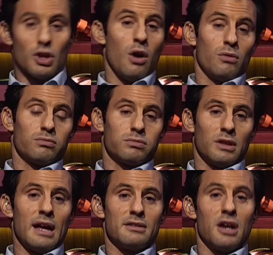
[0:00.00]
so
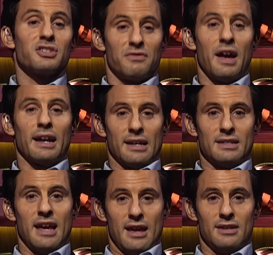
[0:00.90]
Glenn does, in fact,
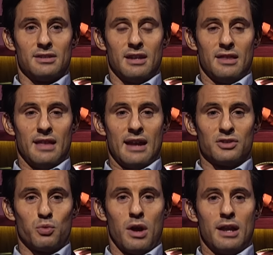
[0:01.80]
get tased, and that
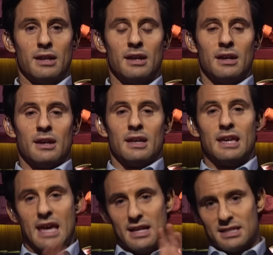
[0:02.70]
is when
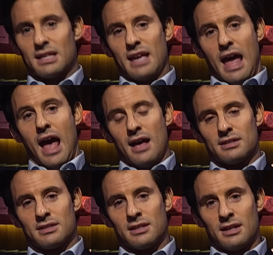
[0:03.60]
he hits the
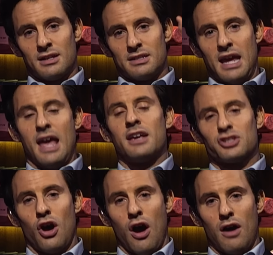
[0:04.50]
gas,
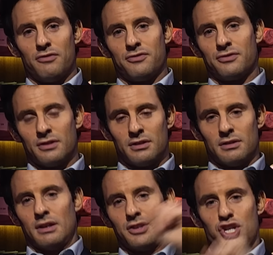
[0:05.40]
takes off,
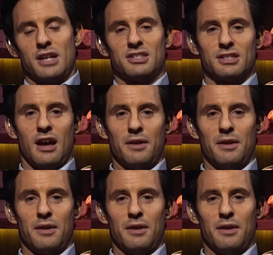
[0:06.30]
and the chase is